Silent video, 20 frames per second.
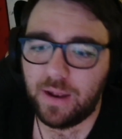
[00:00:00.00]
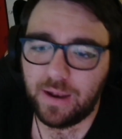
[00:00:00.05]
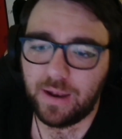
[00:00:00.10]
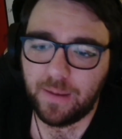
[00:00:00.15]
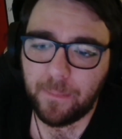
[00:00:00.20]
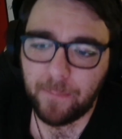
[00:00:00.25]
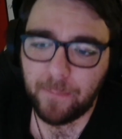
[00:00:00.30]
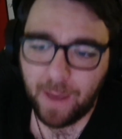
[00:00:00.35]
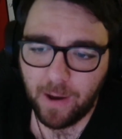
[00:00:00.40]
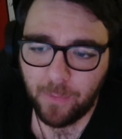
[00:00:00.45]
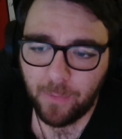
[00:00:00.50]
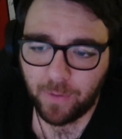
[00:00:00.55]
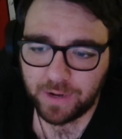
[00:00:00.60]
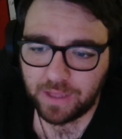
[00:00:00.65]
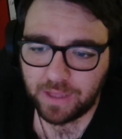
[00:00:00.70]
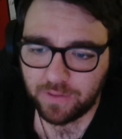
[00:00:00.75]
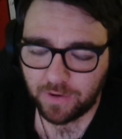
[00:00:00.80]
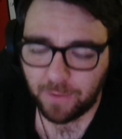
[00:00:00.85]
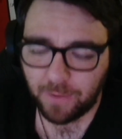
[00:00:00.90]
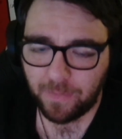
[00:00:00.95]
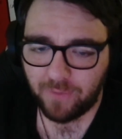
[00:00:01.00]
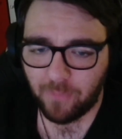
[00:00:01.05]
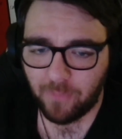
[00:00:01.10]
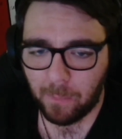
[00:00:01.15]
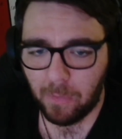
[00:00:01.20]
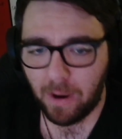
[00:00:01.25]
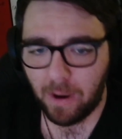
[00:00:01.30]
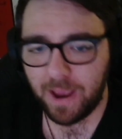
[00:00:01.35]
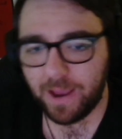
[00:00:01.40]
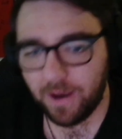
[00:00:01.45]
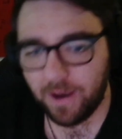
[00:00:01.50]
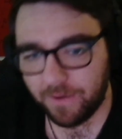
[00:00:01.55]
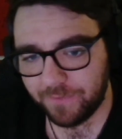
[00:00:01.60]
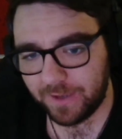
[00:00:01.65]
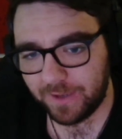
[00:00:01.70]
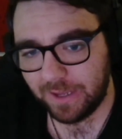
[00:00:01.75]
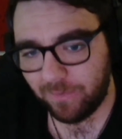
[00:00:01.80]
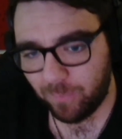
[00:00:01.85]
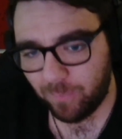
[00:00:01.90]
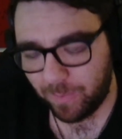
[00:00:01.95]
bear in mind he took a bit of a break after
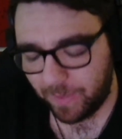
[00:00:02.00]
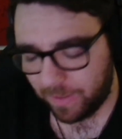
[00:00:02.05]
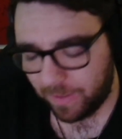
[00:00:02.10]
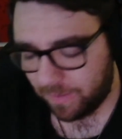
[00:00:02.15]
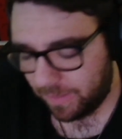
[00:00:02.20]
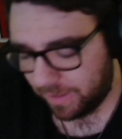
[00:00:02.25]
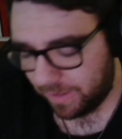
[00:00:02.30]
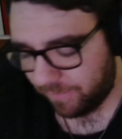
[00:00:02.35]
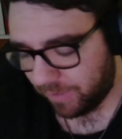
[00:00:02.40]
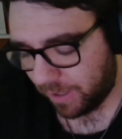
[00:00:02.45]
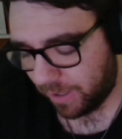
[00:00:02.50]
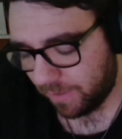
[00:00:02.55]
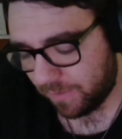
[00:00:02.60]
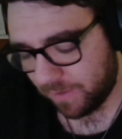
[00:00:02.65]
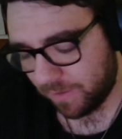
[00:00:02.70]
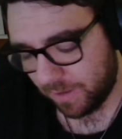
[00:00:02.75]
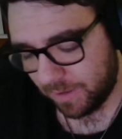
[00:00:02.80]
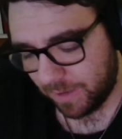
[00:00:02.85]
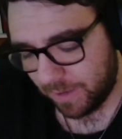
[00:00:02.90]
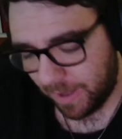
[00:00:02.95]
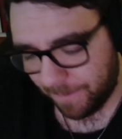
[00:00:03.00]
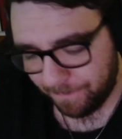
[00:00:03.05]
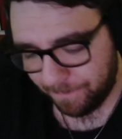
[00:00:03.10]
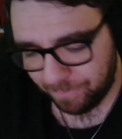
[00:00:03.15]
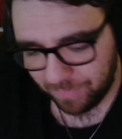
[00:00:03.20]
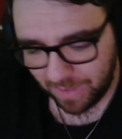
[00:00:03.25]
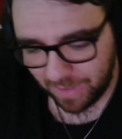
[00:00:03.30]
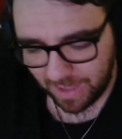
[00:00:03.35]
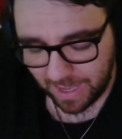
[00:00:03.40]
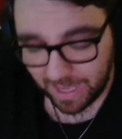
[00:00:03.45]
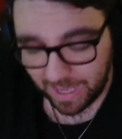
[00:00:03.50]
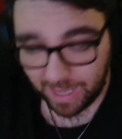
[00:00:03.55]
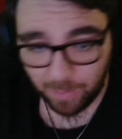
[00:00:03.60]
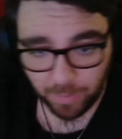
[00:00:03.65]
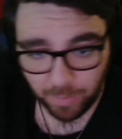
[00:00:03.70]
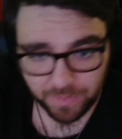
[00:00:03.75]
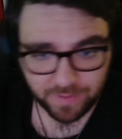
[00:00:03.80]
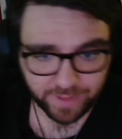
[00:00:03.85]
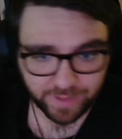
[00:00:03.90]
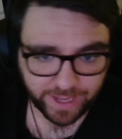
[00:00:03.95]
leaving us, and he
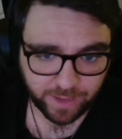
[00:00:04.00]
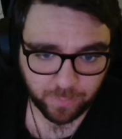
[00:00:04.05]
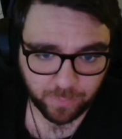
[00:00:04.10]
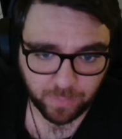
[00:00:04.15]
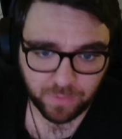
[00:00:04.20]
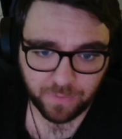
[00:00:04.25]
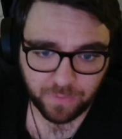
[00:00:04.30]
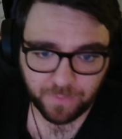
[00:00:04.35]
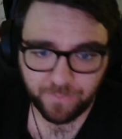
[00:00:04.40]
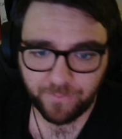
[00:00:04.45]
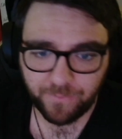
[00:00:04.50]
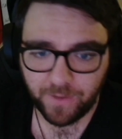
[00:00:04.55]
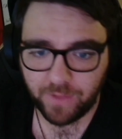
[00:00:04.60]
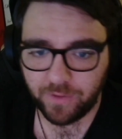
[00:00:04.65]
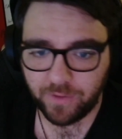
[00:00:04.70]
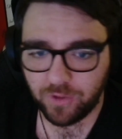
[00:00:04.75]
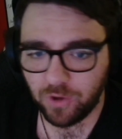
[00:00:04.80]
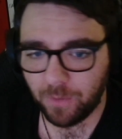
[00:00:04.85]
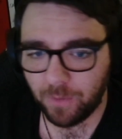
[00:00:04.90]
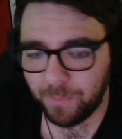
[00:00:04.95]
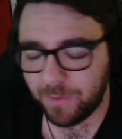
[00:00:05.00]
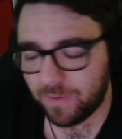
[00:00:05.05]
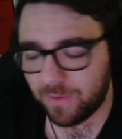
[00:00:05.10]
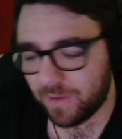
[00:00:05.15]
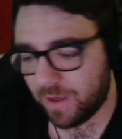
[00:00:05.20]
was linked with further jobs.